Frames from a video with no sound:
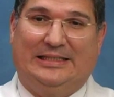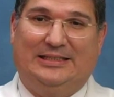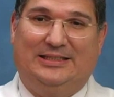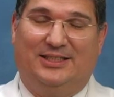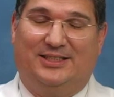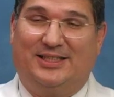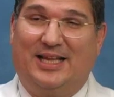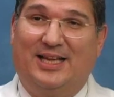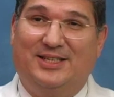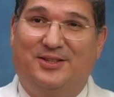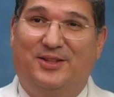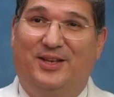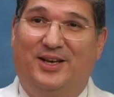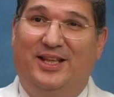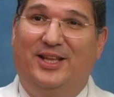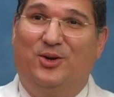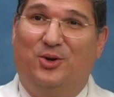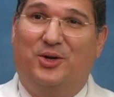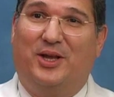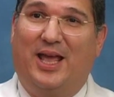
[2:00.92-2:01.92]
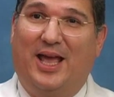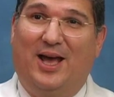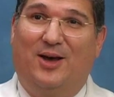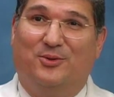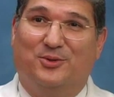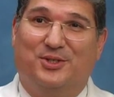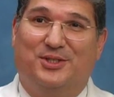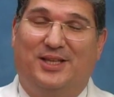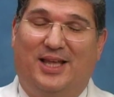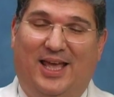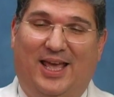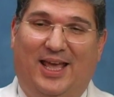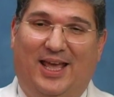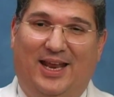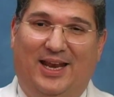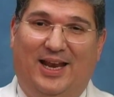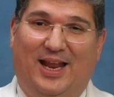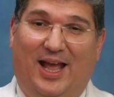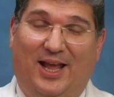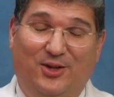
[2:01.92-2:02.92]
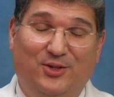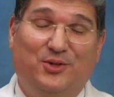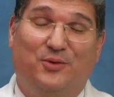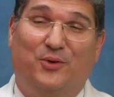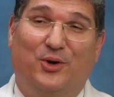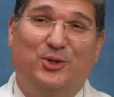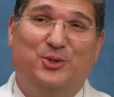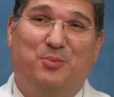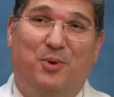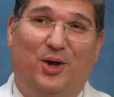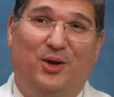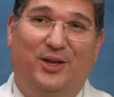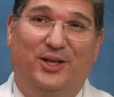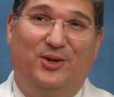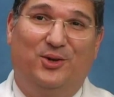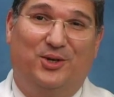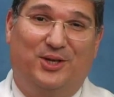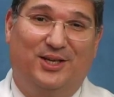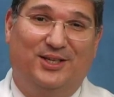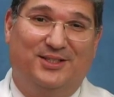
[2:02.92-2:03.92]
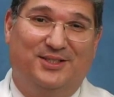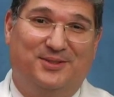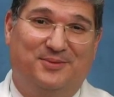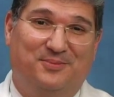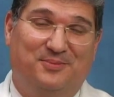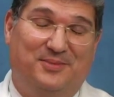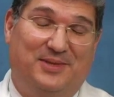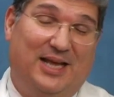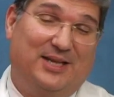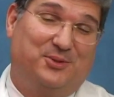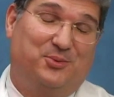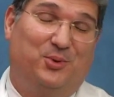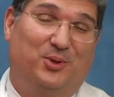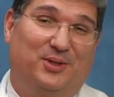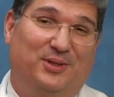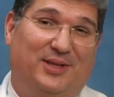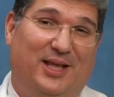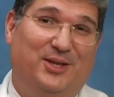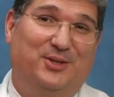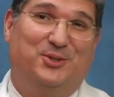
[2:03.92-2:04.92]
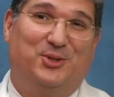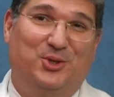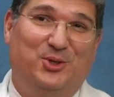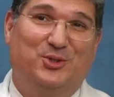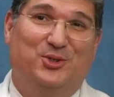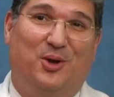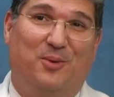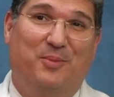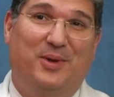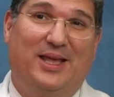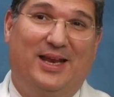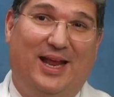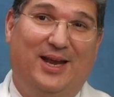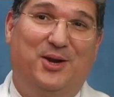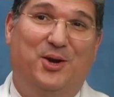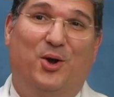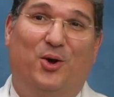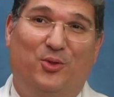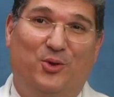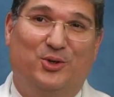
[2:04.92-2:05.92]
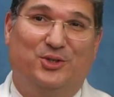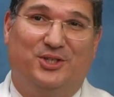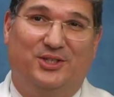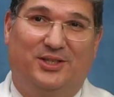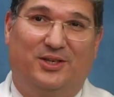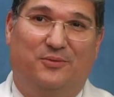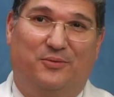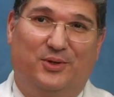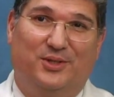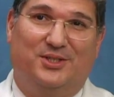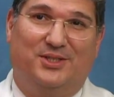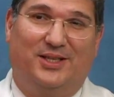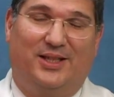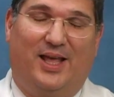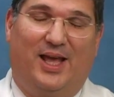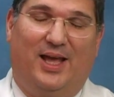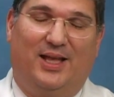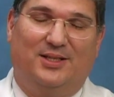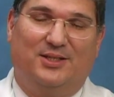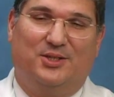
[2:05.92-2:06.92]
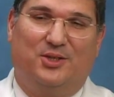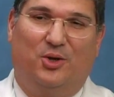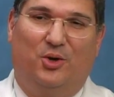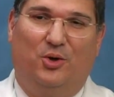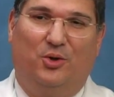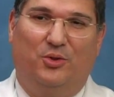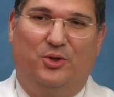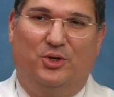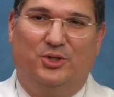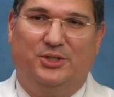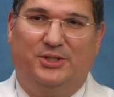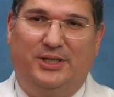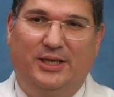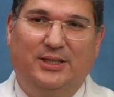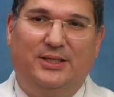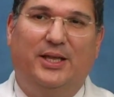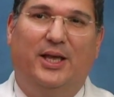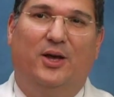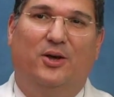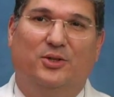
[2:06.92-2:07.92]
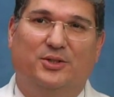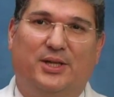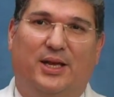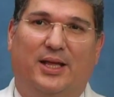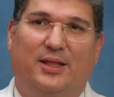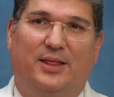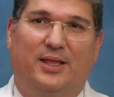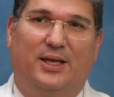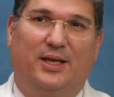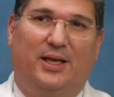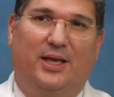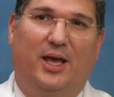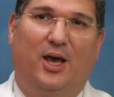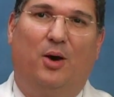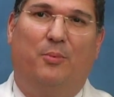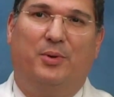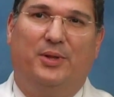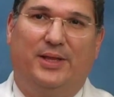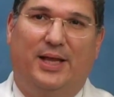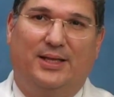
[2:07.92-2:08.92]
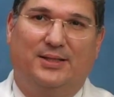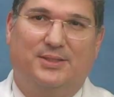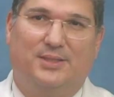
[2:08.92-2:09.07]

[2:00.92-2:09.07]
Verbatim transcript: the size of the needle counts and I use a very small needle because that's what they used to use on me and I know there's a difference to that. So there's details that I think help in that